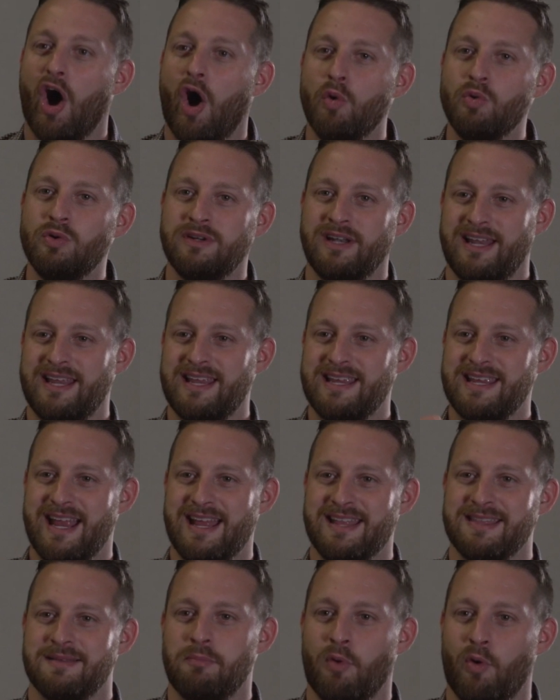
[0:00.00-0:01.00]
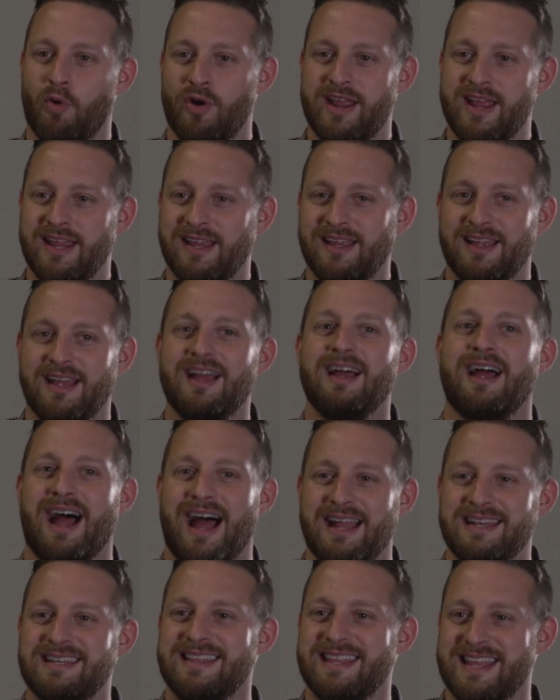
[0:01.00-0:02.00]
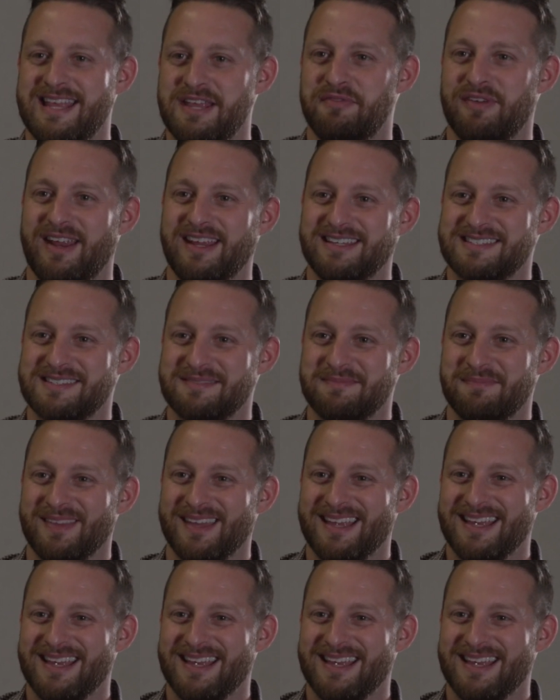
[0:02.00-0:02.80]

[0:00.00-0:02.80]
only in the morning and in the evenings.